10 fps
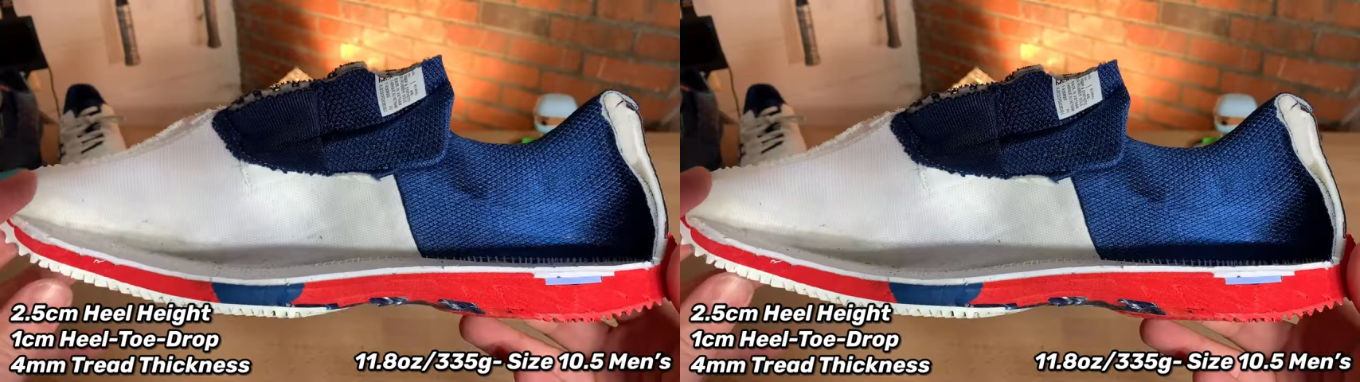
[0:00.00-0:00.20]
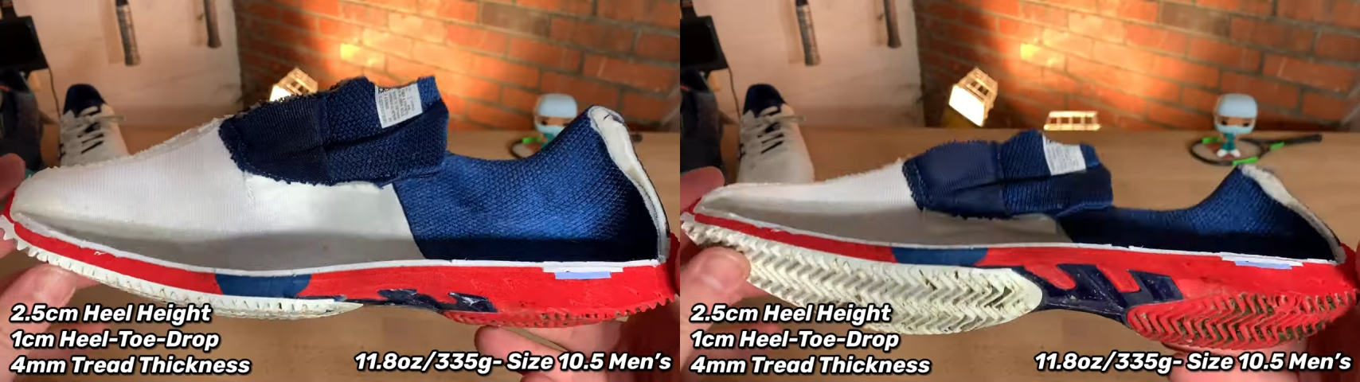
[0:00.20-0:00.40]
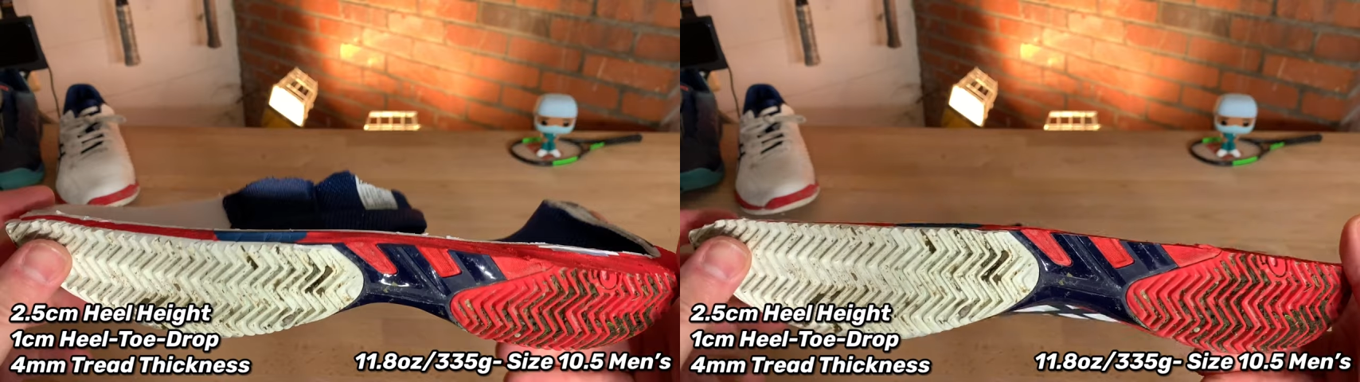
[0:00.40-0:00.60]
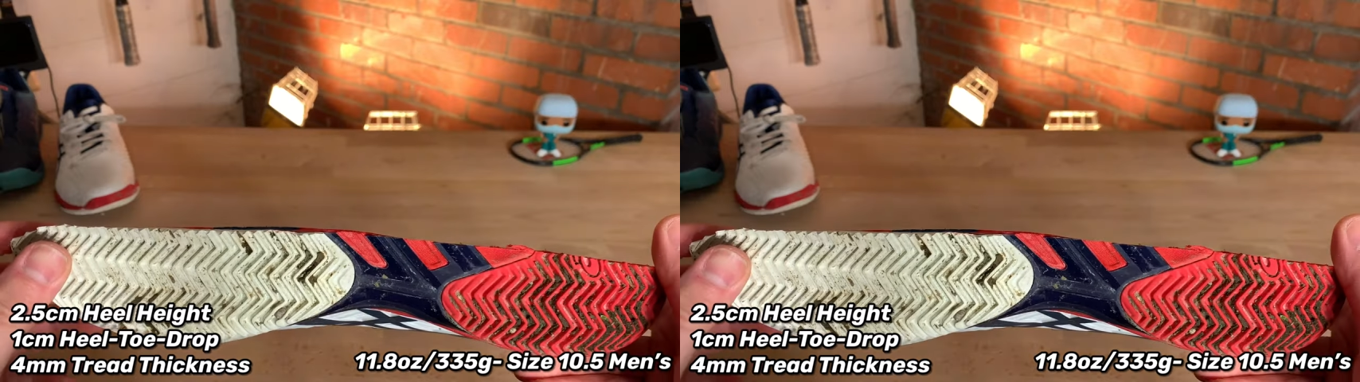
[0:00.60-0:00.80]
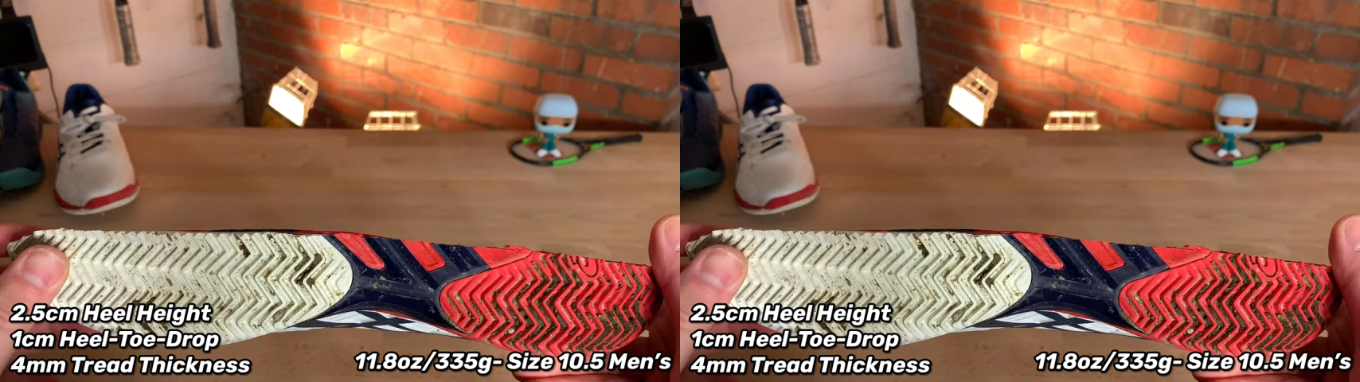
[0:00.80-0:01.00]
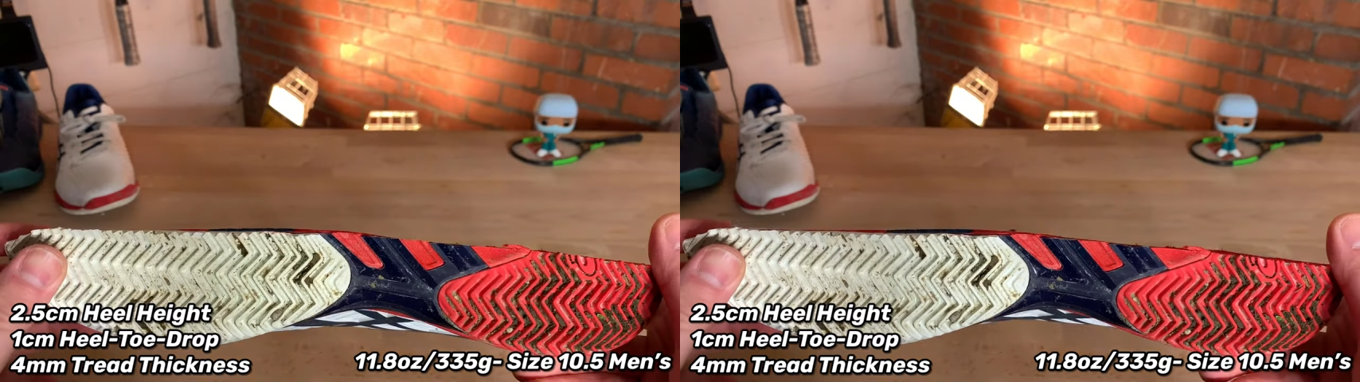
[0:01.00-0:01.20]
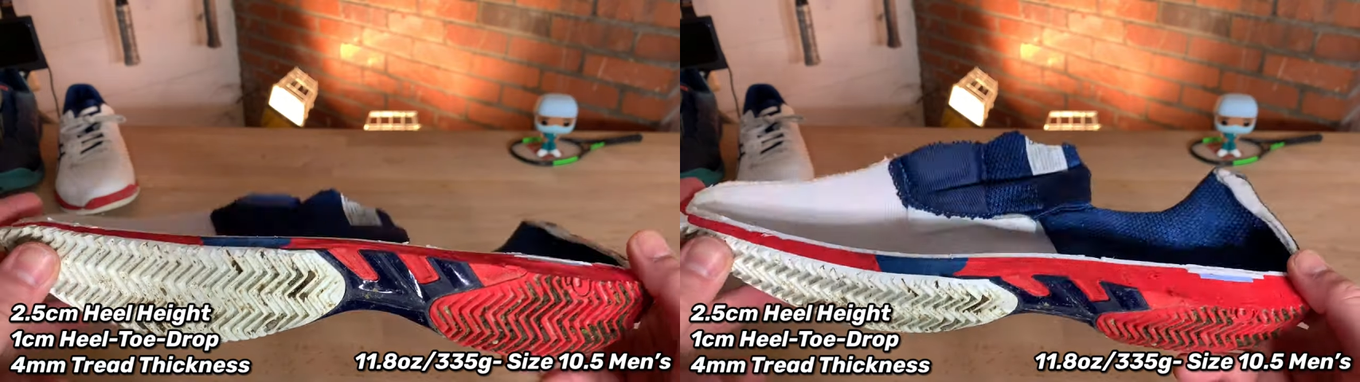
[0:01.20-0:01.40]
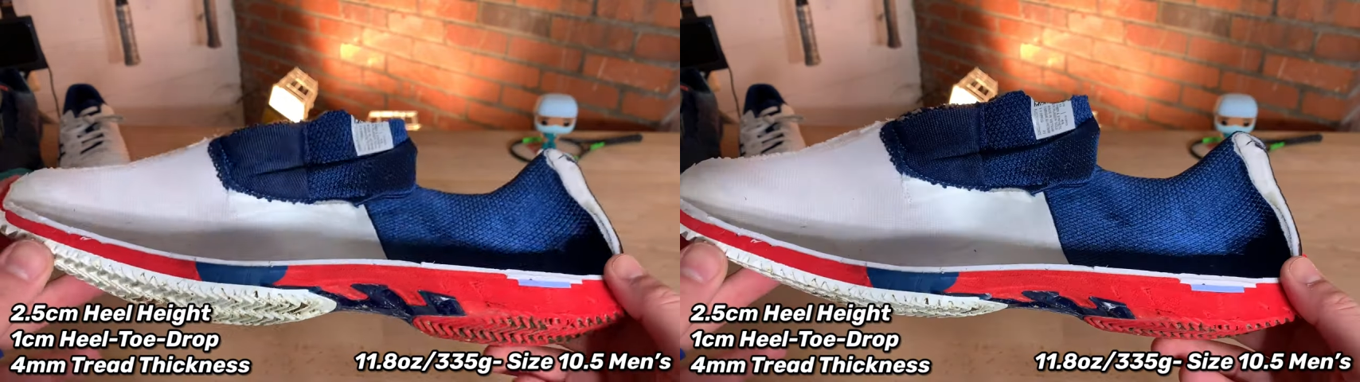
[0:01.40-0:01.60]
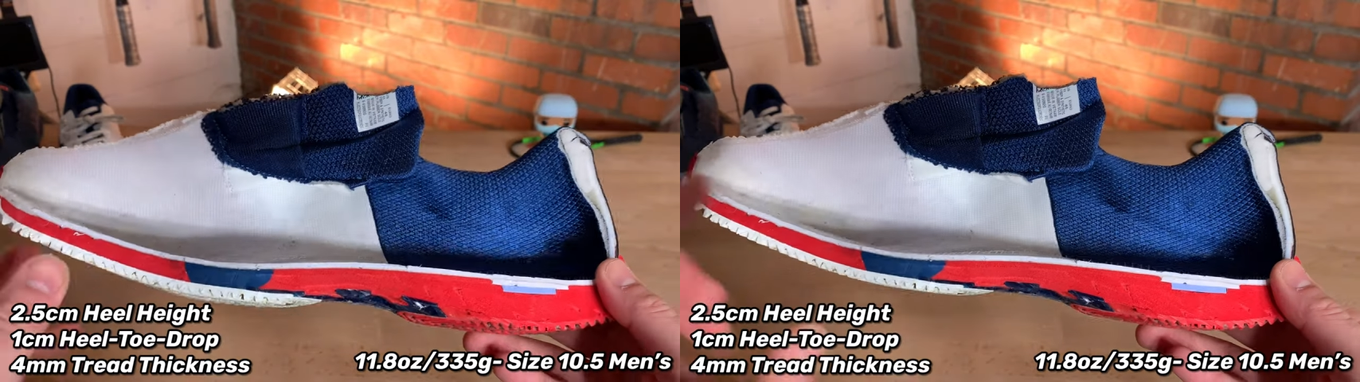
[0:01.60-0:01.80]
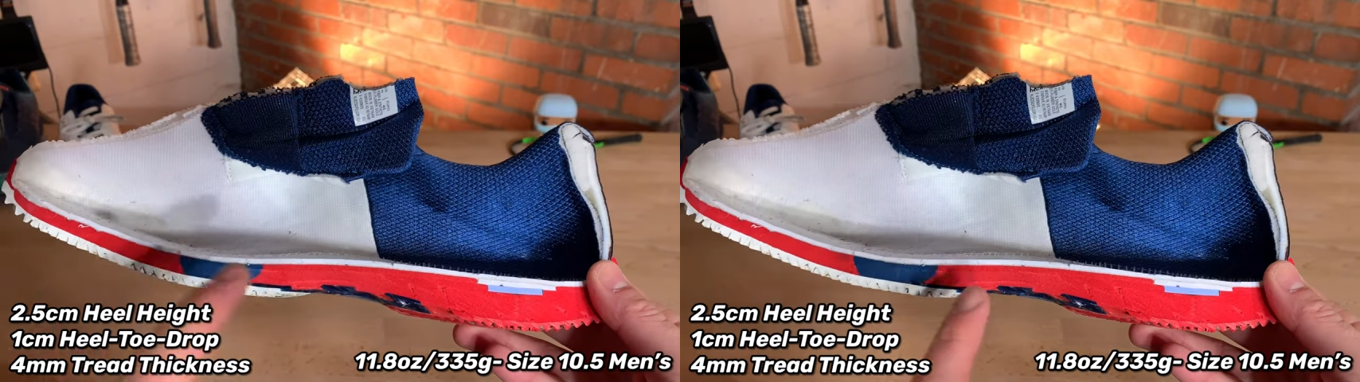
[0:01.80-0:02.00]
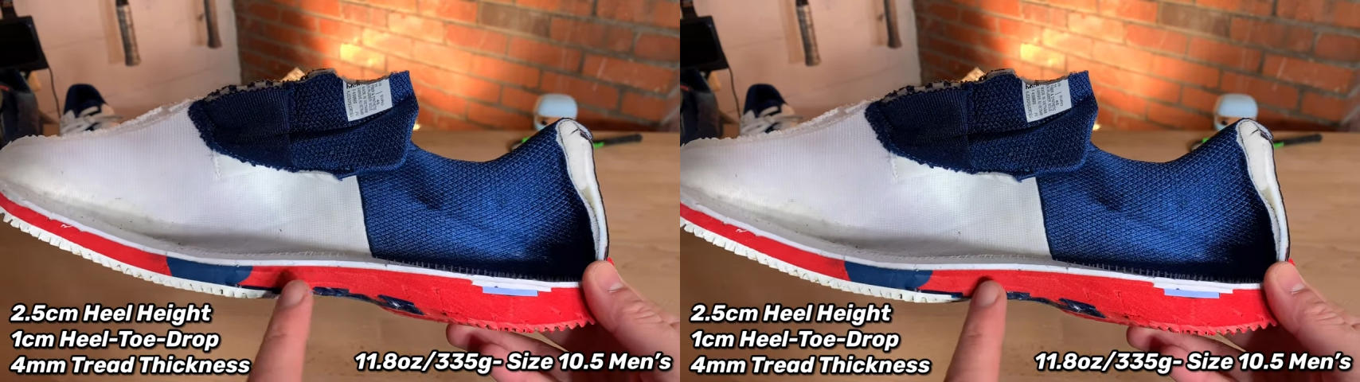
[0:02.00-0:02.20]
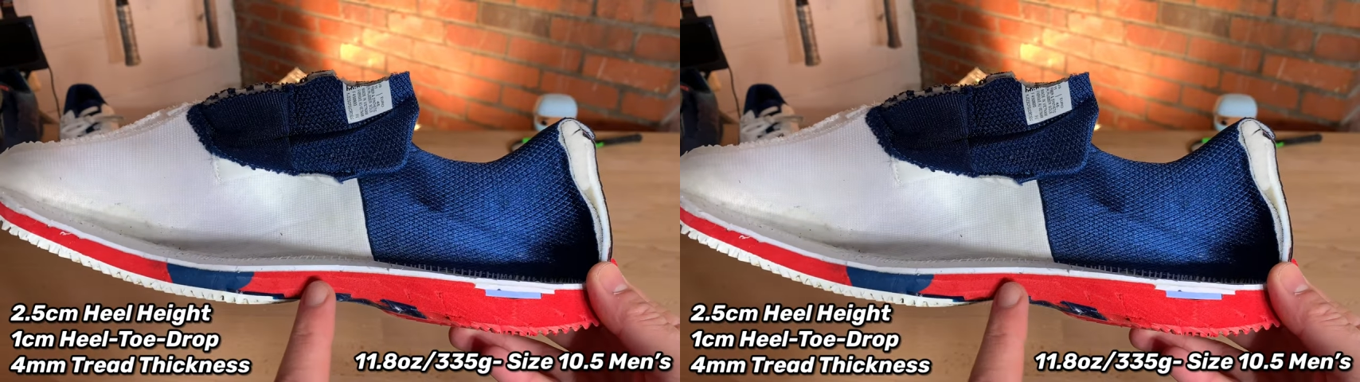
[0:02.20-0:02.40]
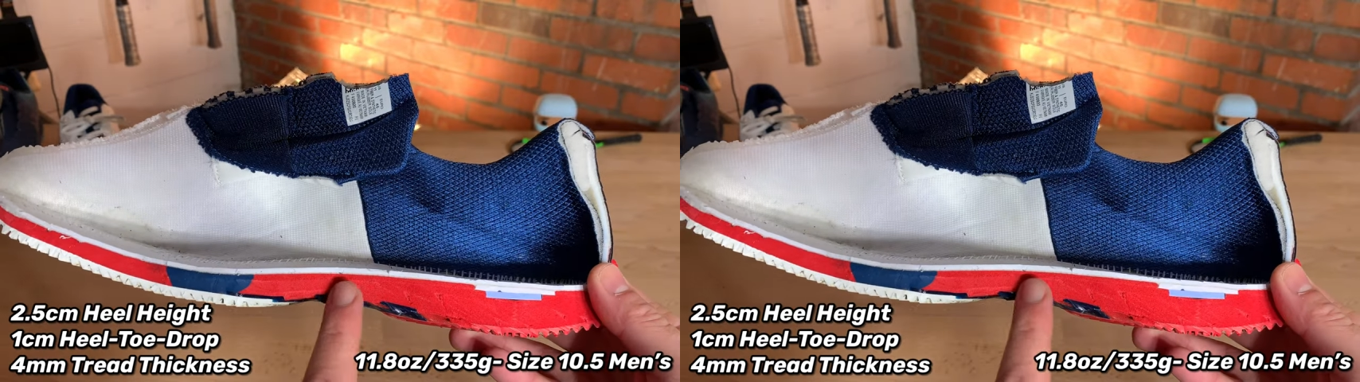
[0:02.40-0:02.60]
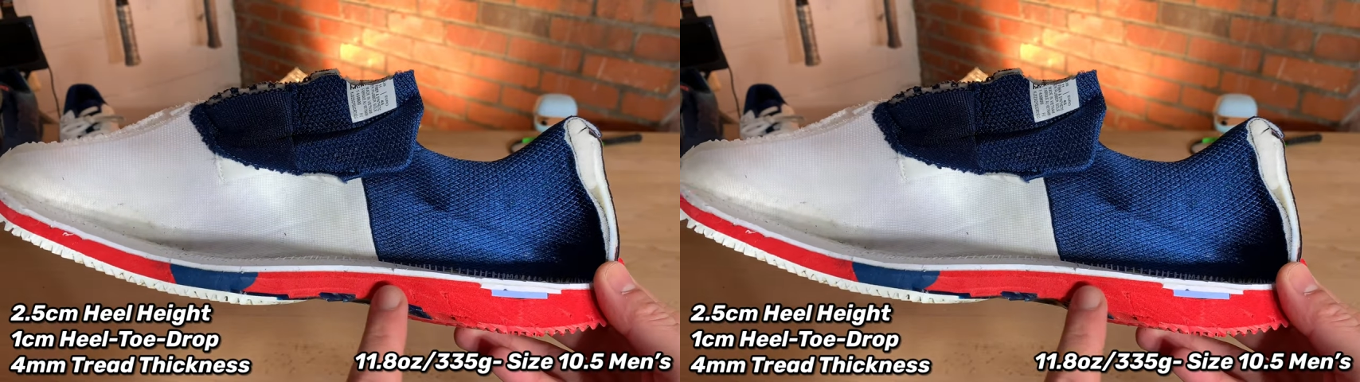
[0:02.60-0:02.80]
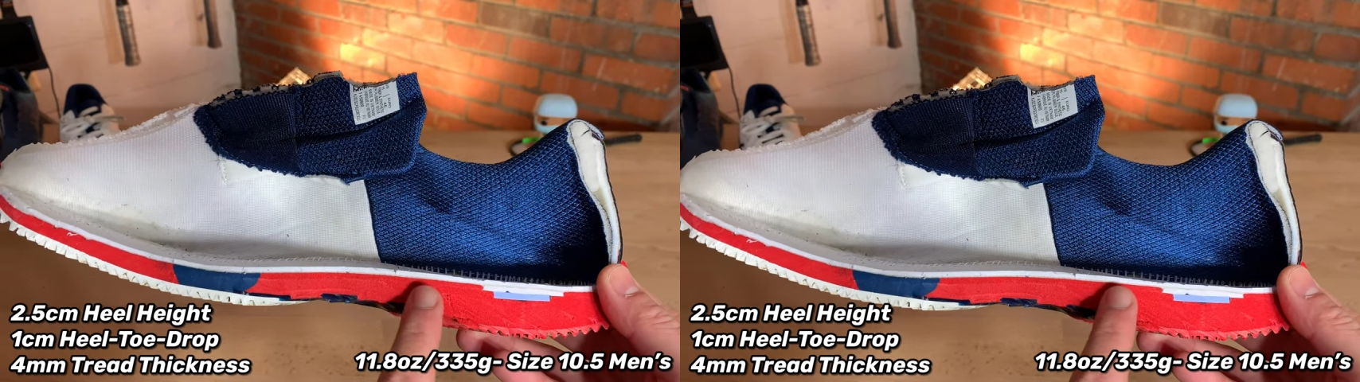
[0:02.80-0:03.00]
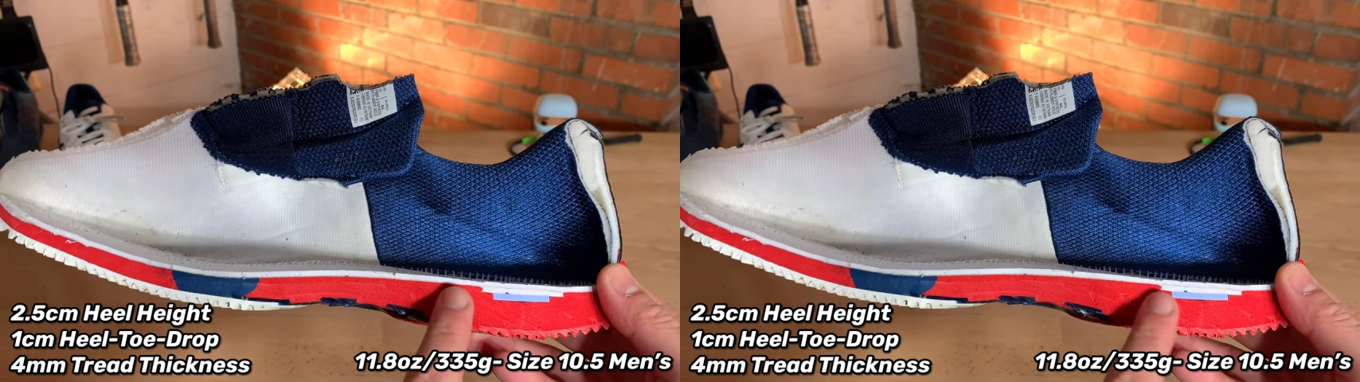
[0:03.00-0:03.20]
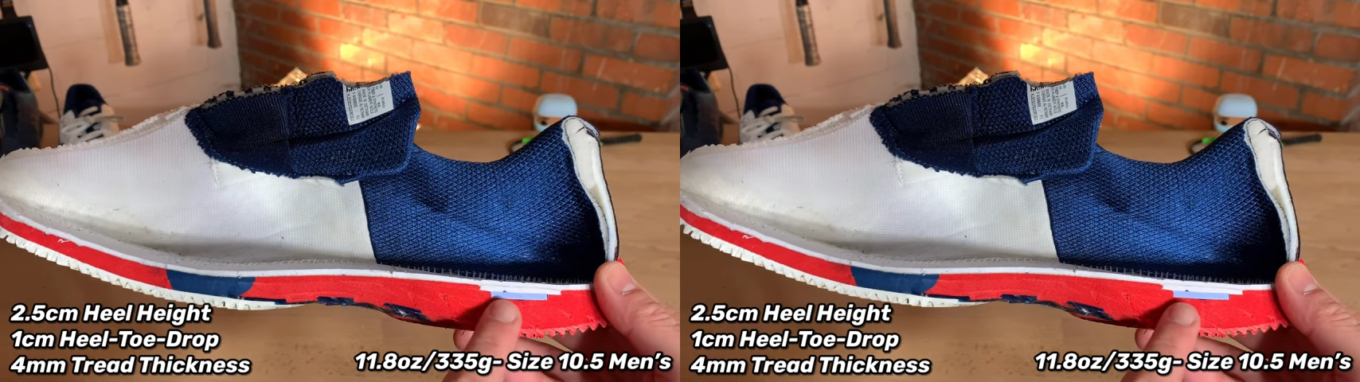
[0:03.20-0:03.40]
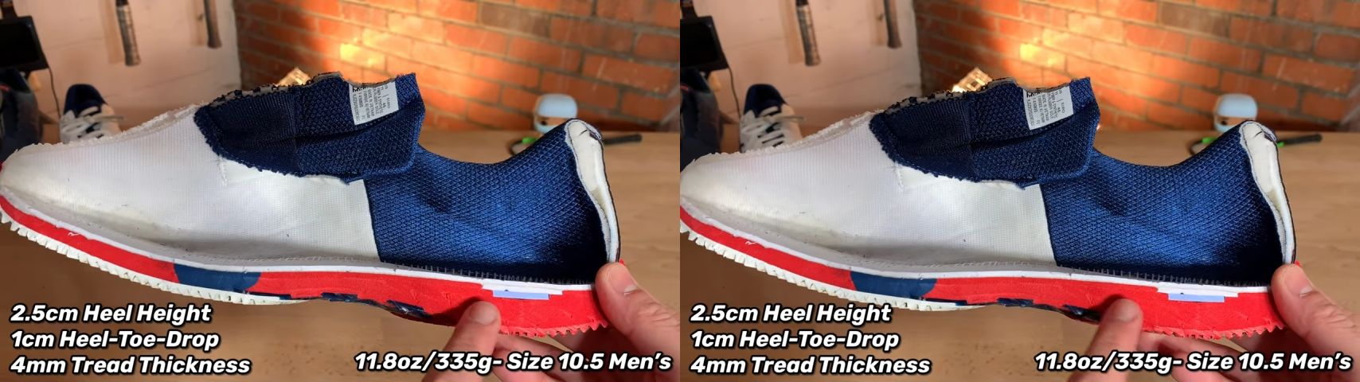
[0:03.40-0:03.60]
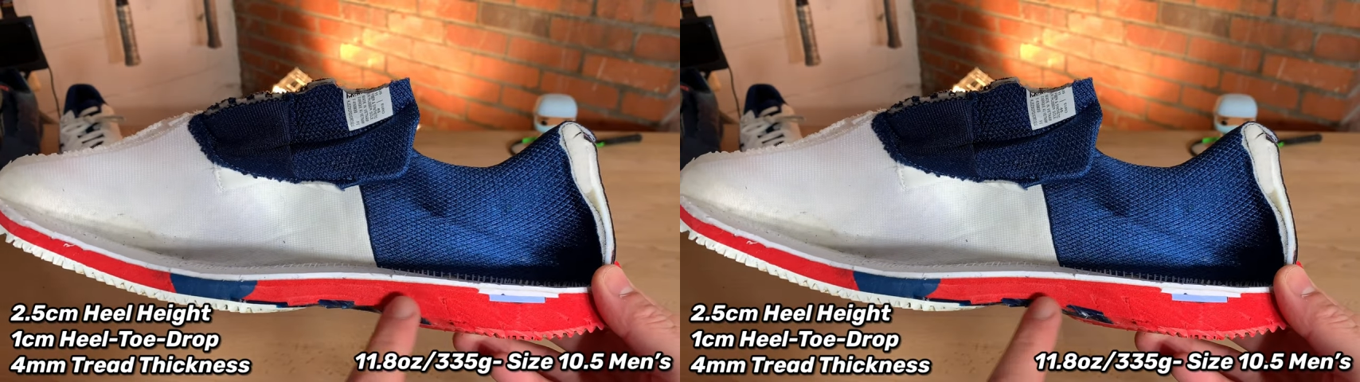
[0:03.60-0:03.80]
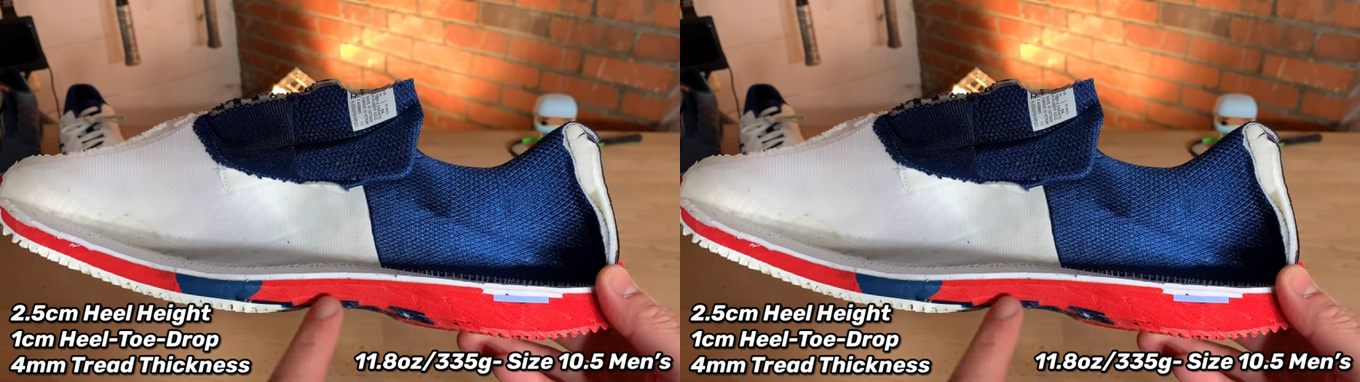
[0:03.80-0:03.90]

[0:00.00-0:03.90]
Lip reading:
(no speaker visible)